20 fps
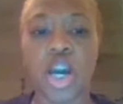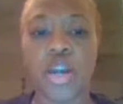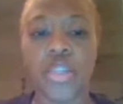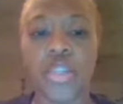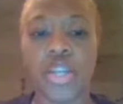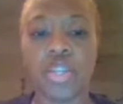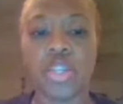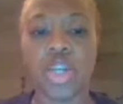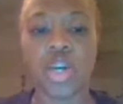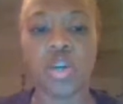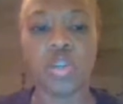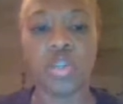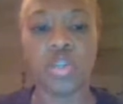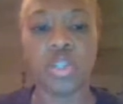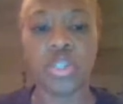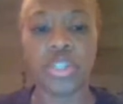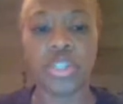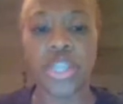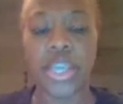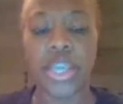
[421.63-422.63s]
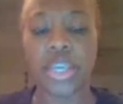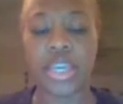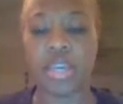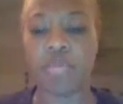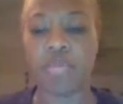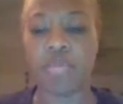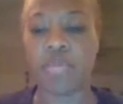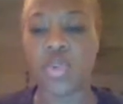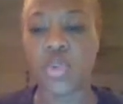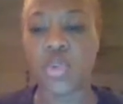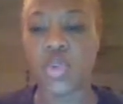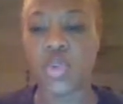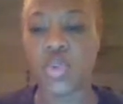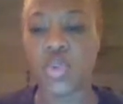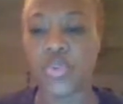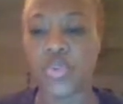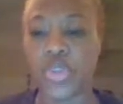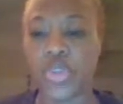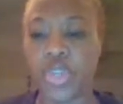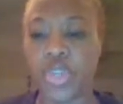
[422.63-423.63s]
their toes so that they can
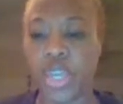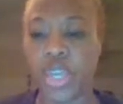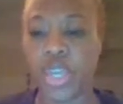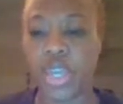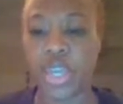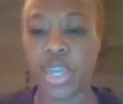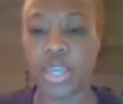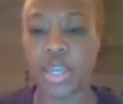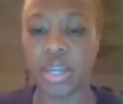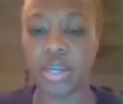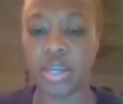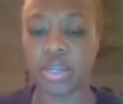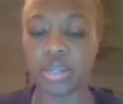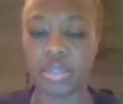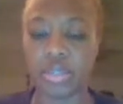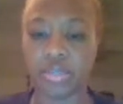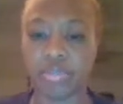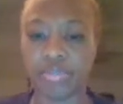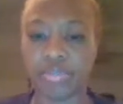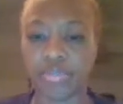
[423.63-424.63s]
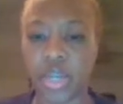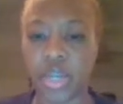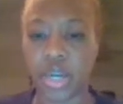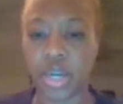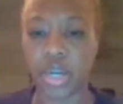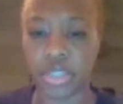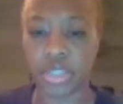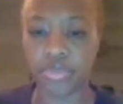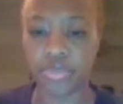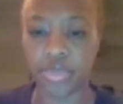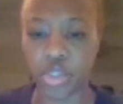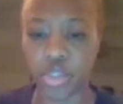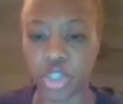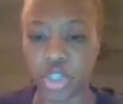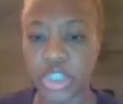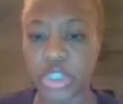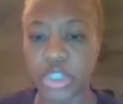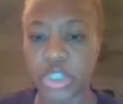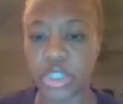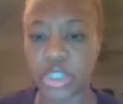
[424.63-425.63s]
move in on different
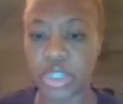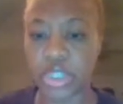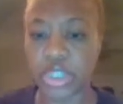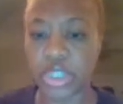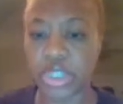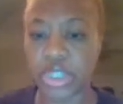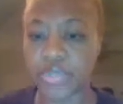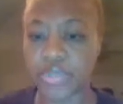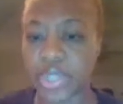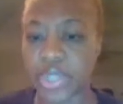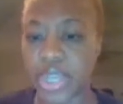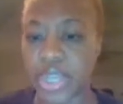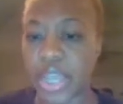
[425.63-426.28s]
trees and leaves.